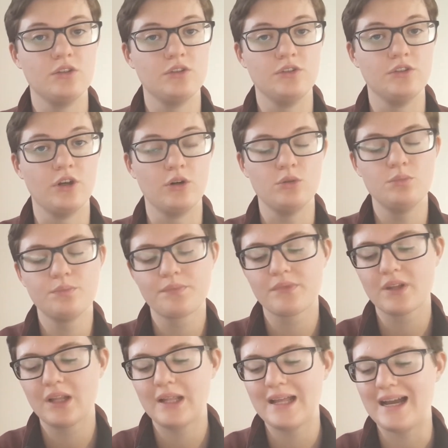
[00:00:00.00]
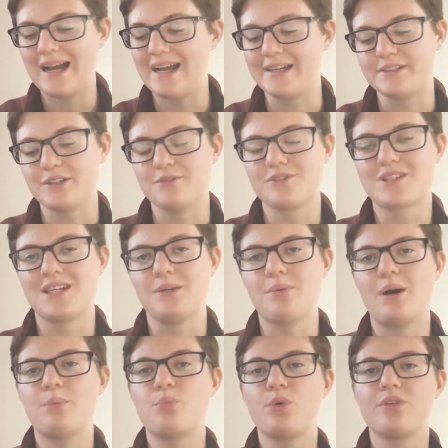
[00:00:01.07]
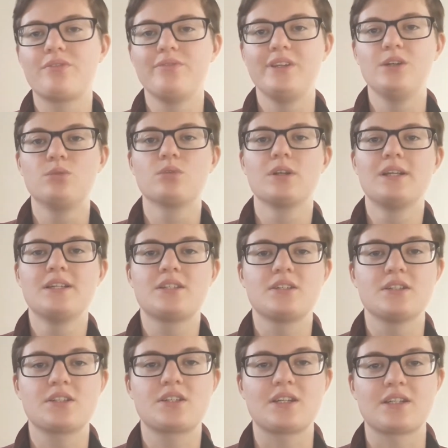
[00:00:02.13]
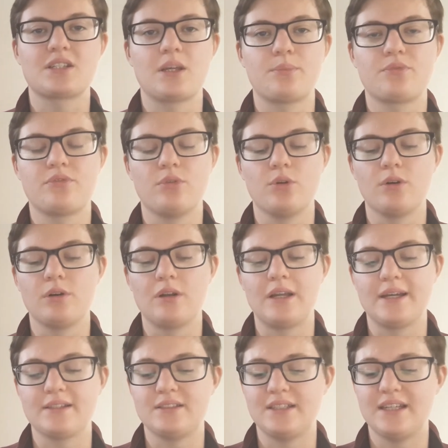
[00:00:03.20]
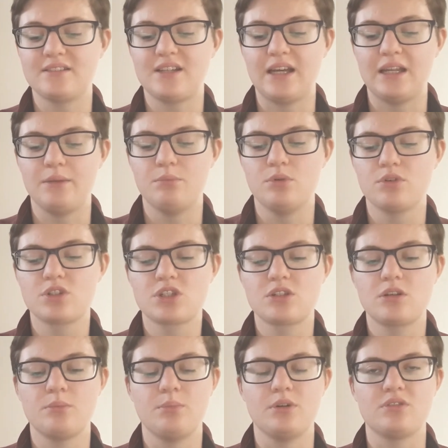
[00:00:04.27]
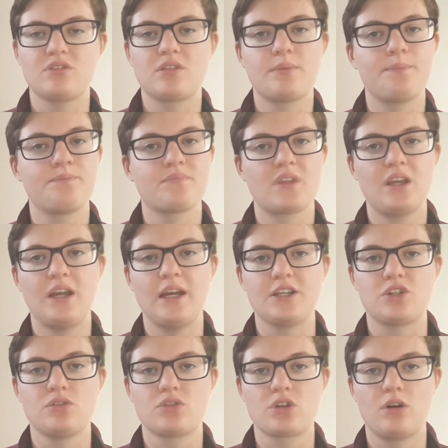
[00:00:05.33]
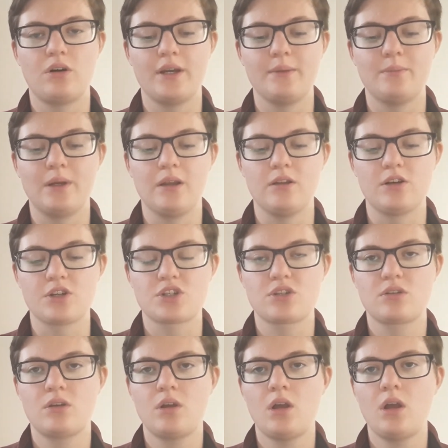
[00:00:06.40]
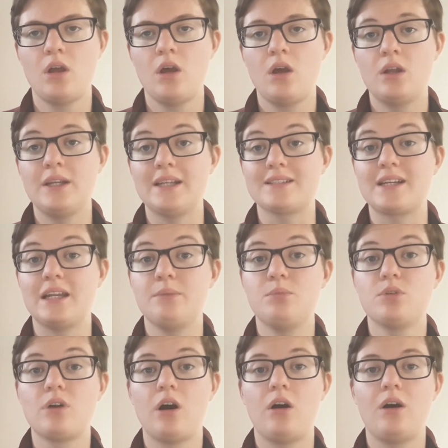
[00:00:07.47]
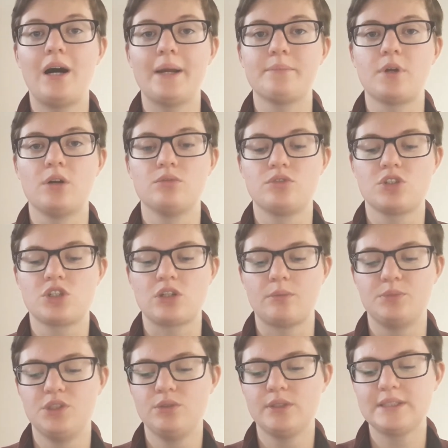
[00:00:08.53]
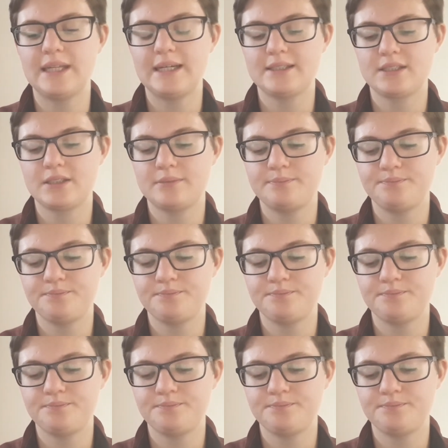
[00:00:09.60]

No. I don't keep up with new releases, except for like the NetGalley books, but as you saw in my last NetGalley book haul, I'm going to stop doing that.